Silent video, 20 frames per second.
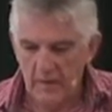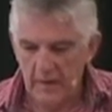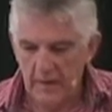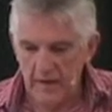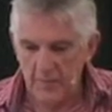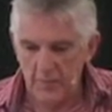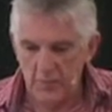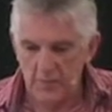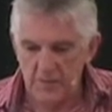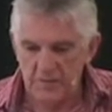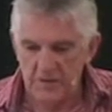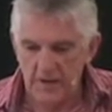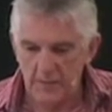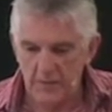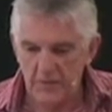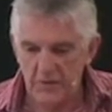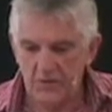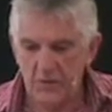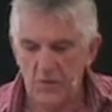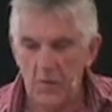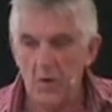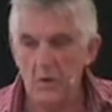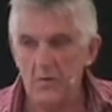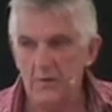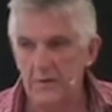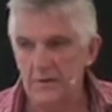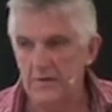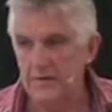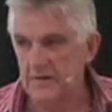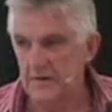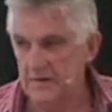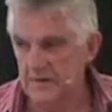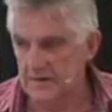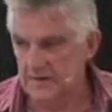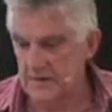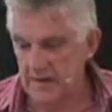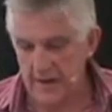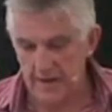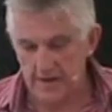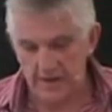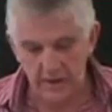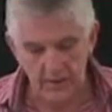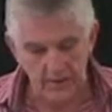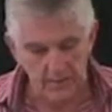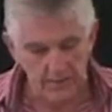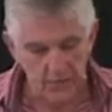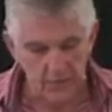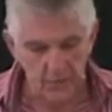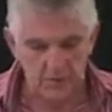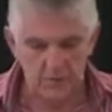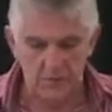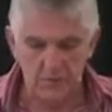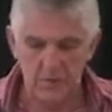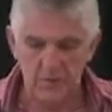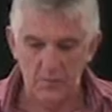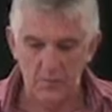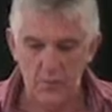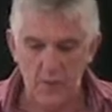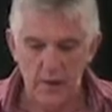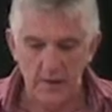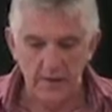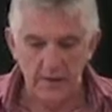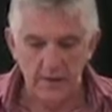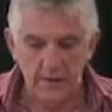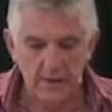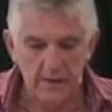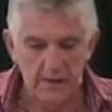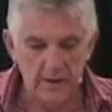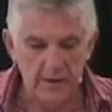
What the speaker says: Hebrews chapter 12, we'll start there at verse 1.